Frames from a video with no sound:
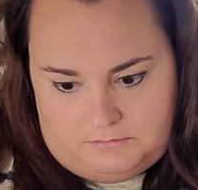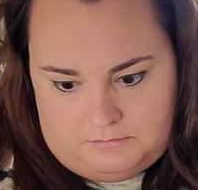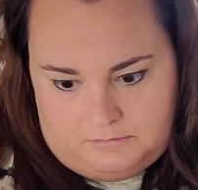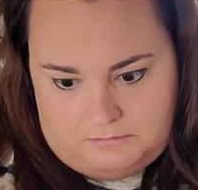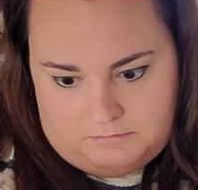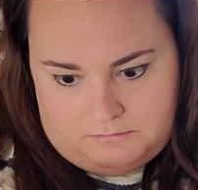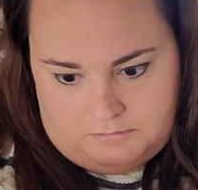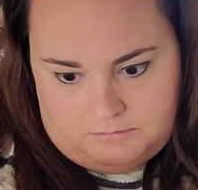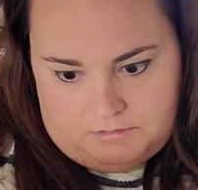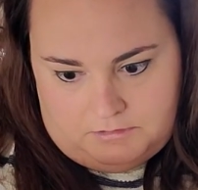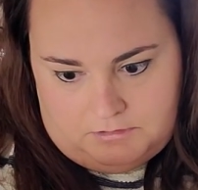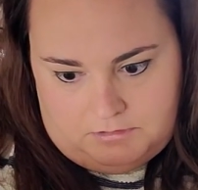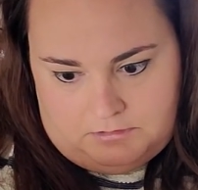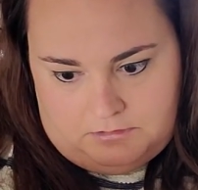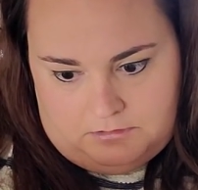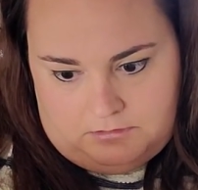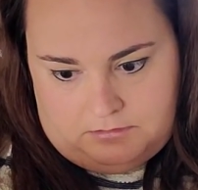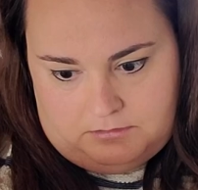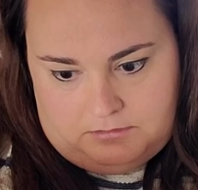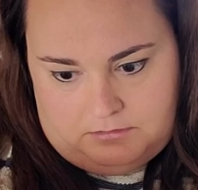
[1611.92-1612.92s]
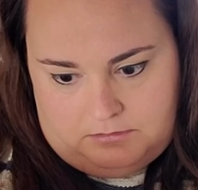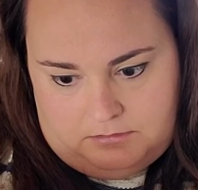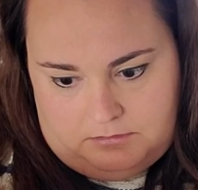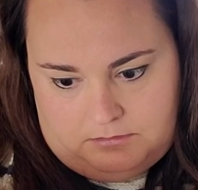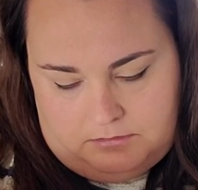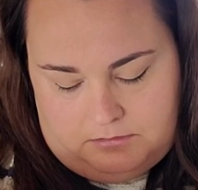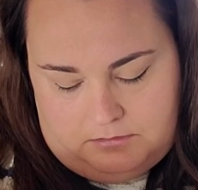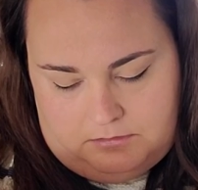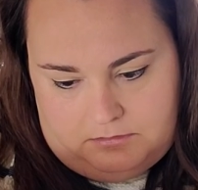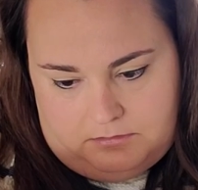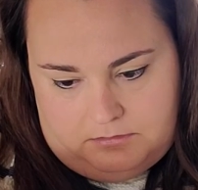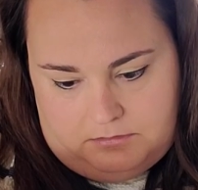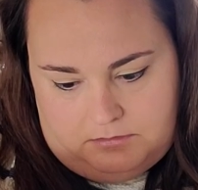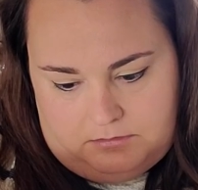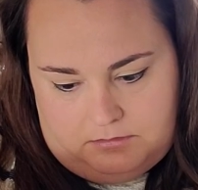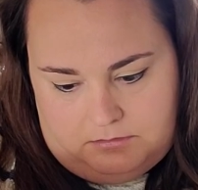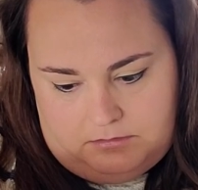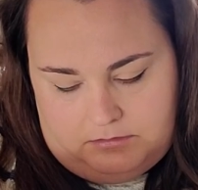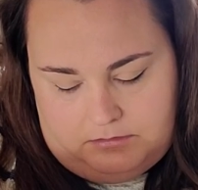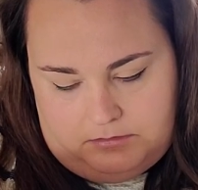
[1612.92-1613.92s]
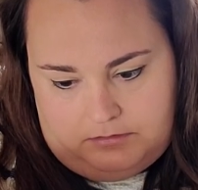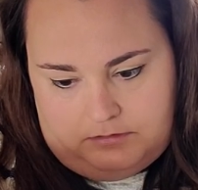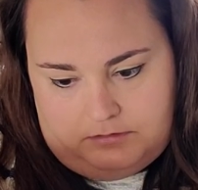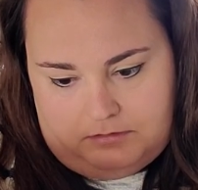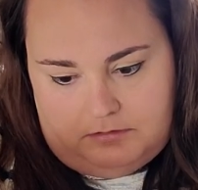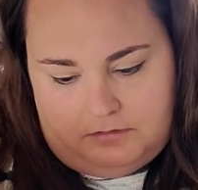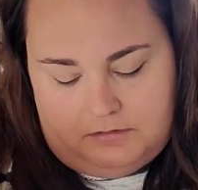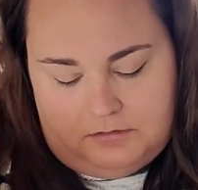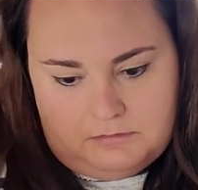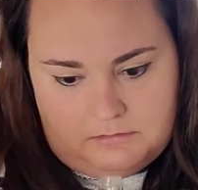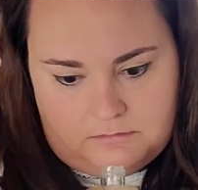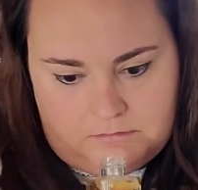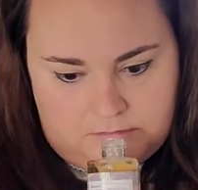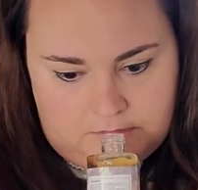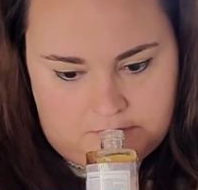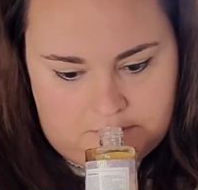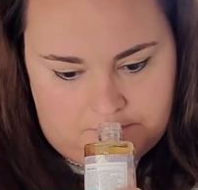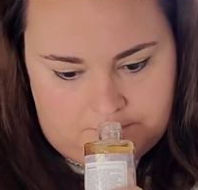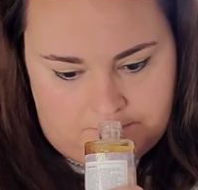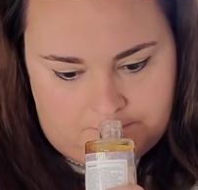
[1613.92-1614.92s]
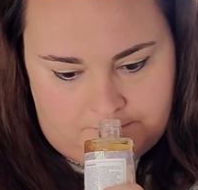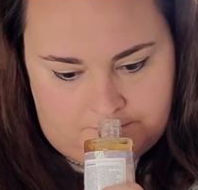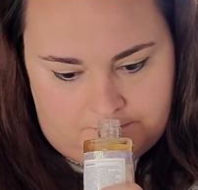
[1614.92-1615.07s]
Nobody speaks.